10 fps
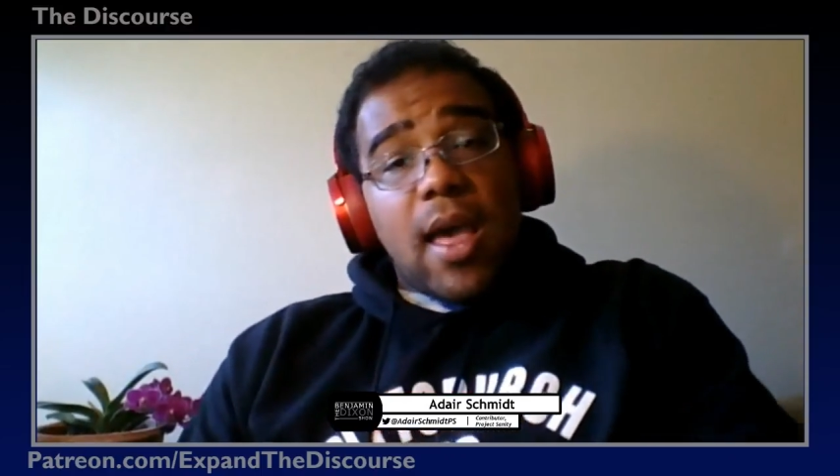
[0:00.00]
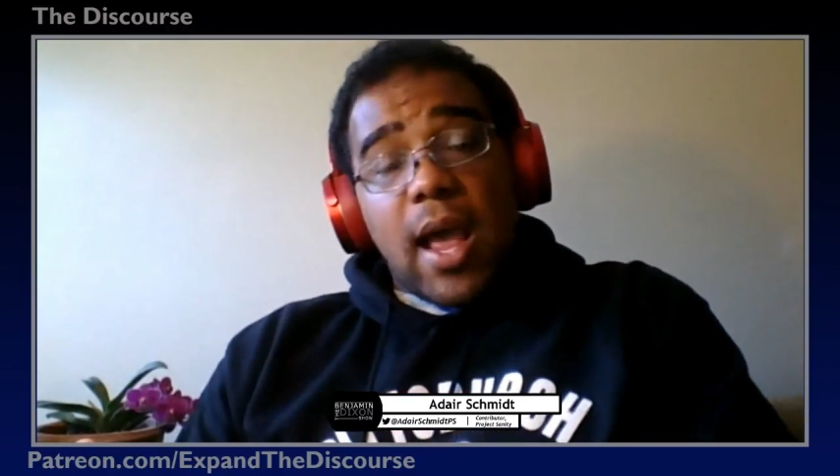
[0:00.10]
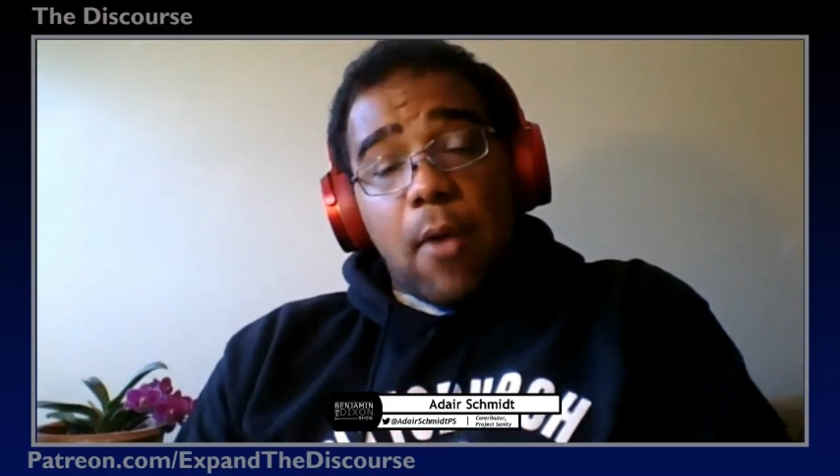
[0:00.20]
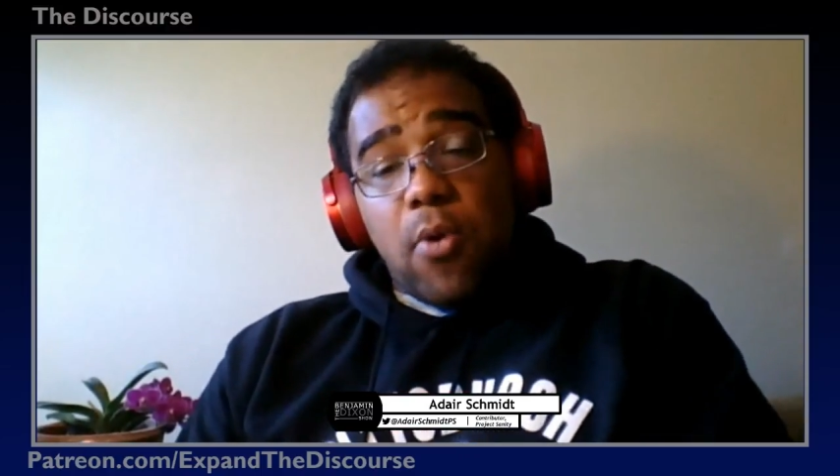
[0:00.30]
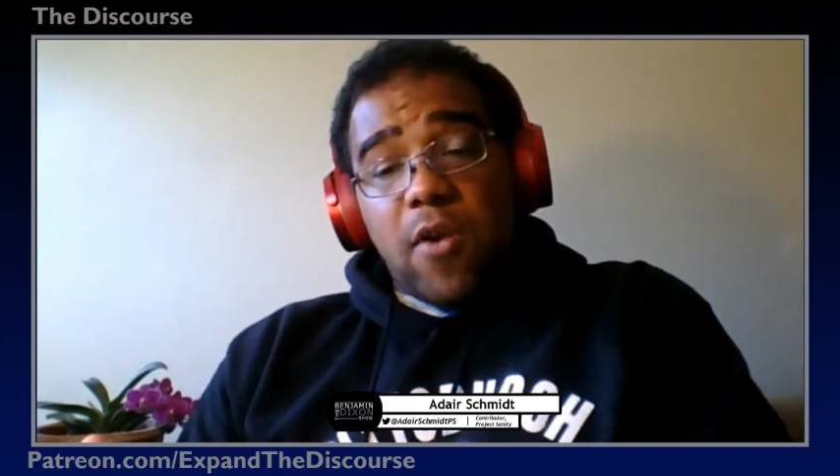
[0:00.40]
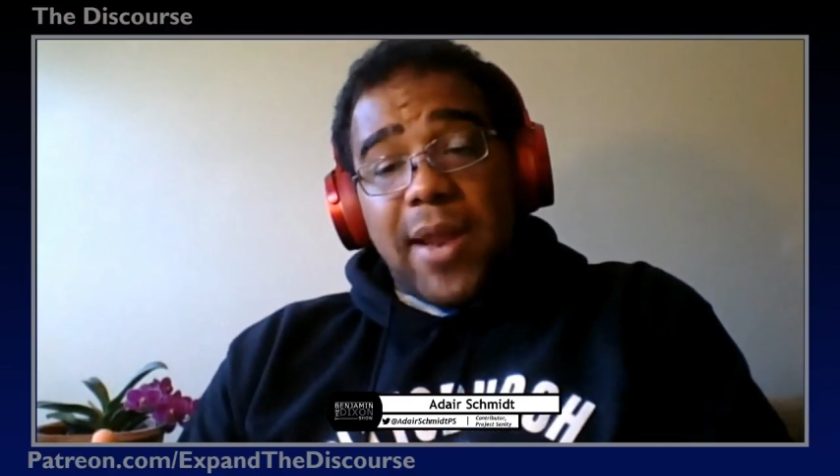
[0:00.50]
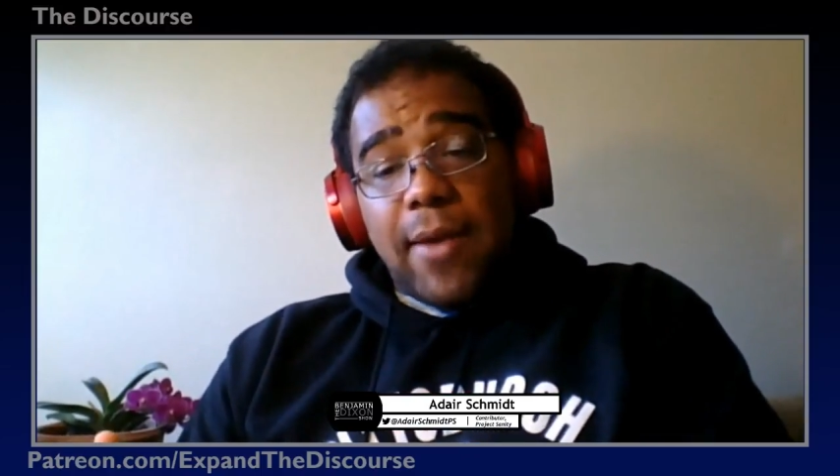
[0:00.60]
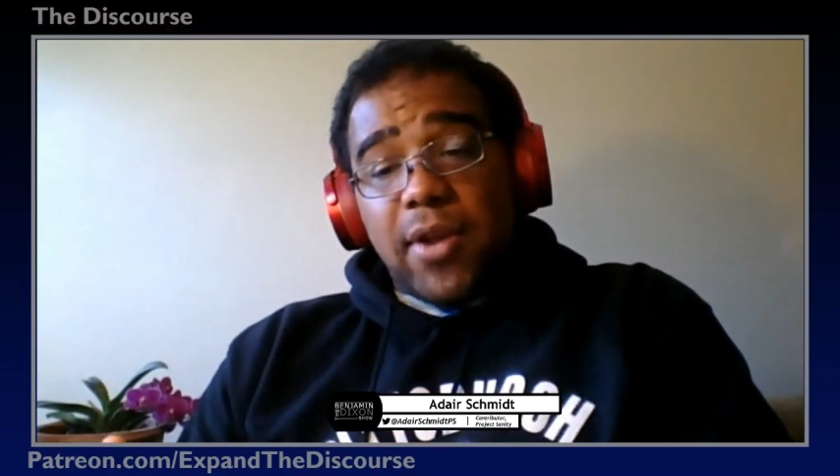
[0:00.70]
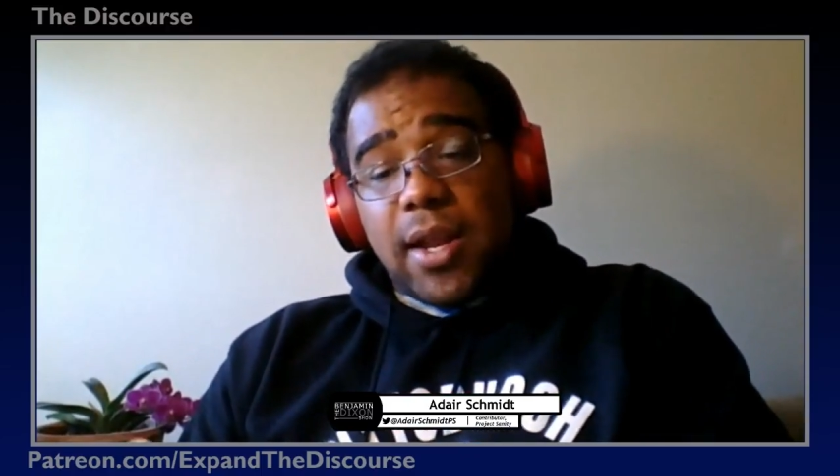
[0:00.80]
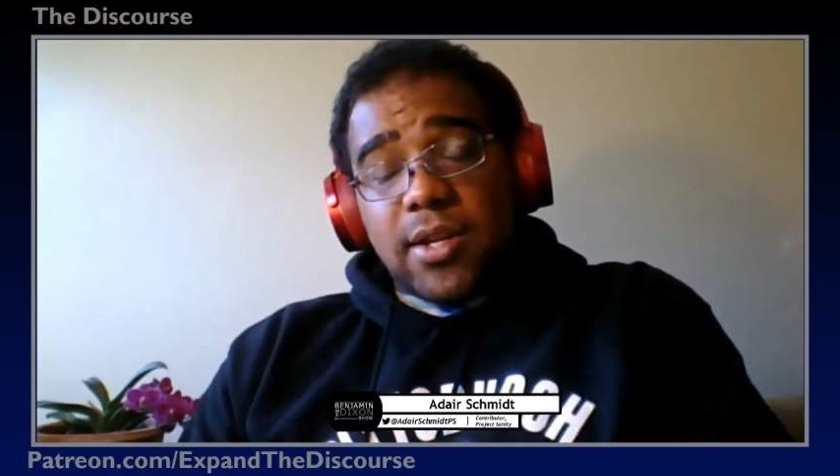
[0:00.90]
And I wouldn't have been
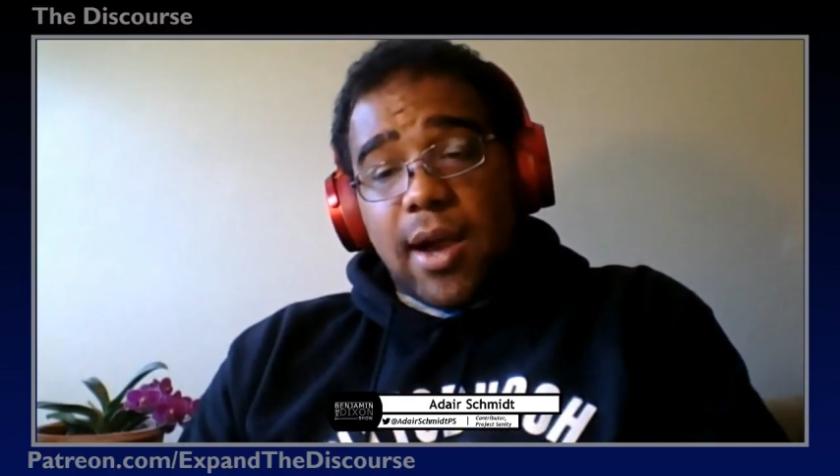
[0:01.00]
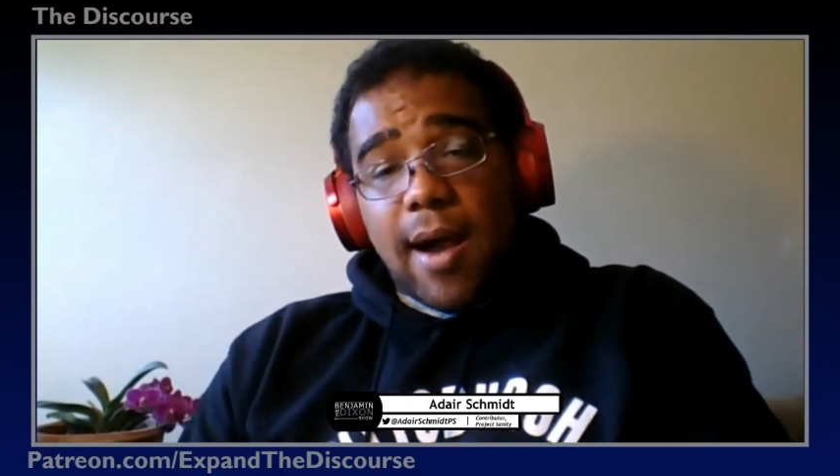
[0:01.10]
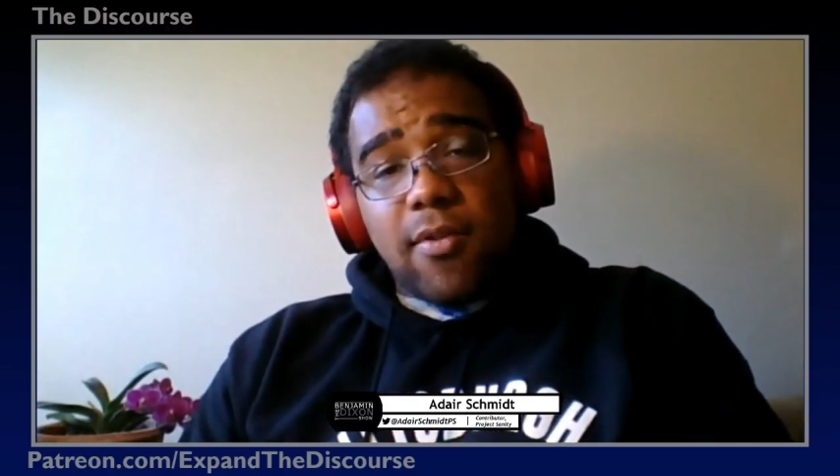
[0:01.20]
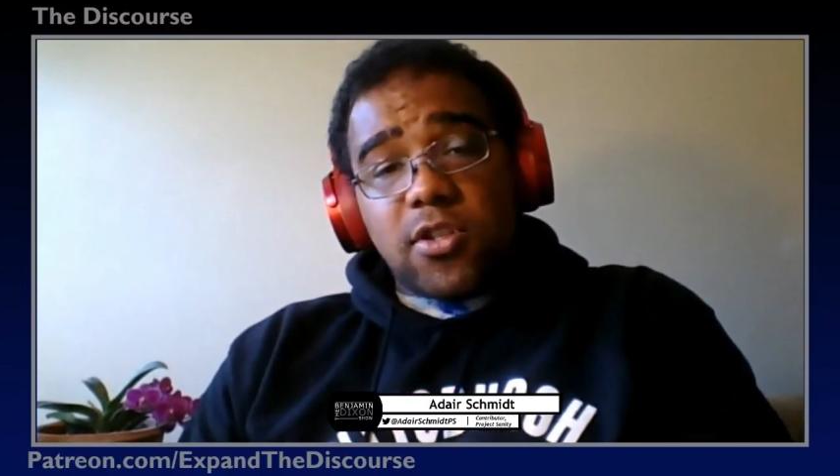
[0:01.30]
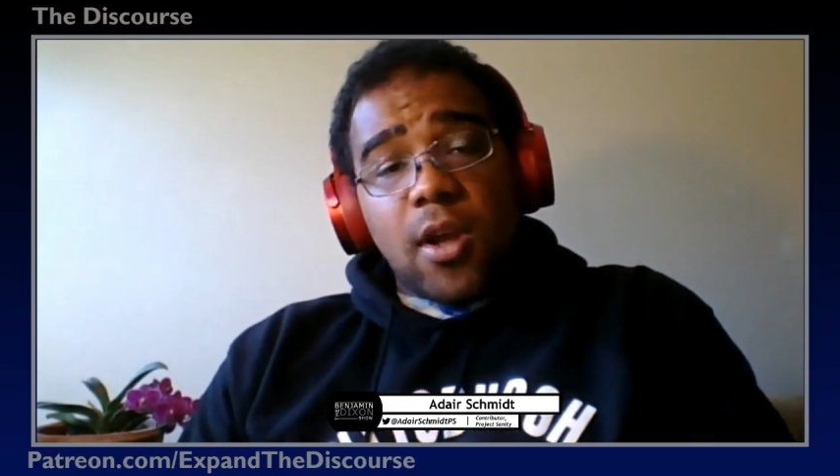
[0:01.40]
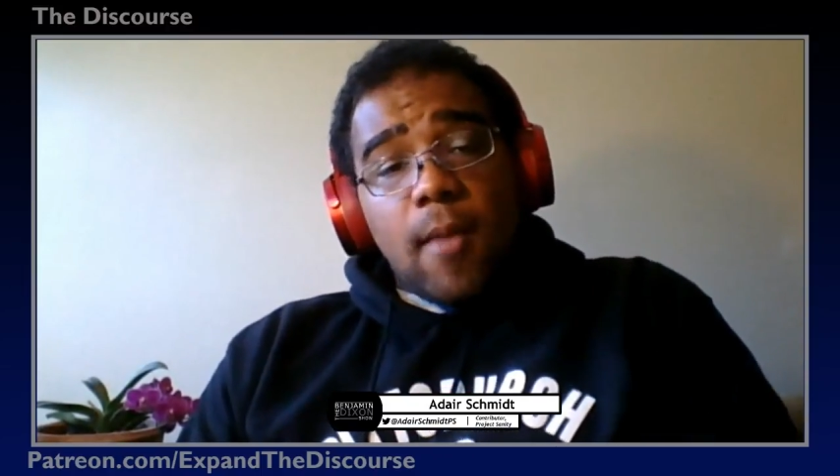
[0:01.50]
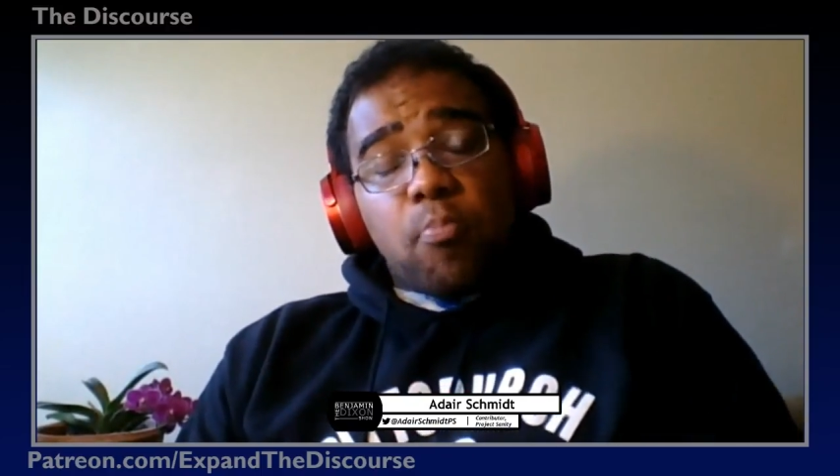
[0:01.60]
able to get into college